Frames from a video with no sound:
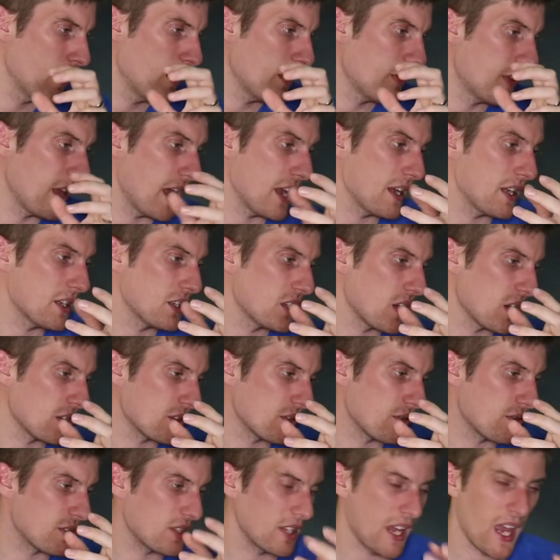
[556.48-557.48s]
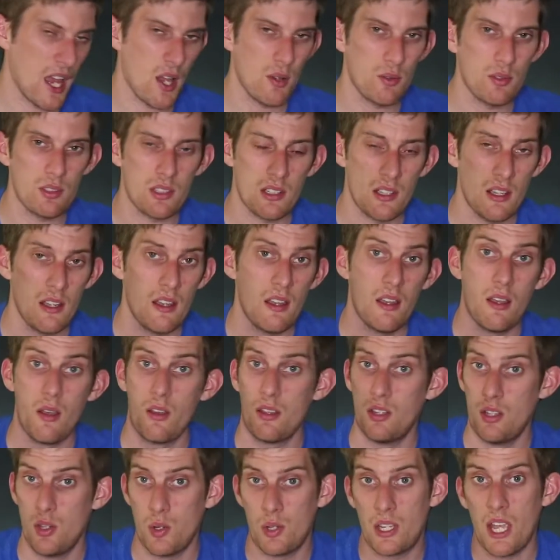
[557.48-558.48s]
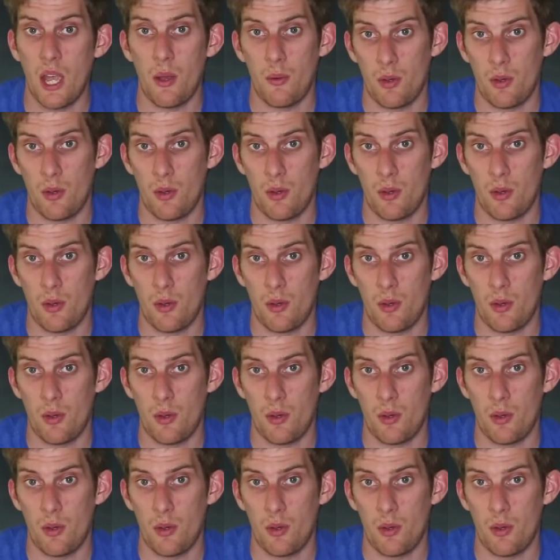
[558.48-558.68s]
Then in terms of sound, you get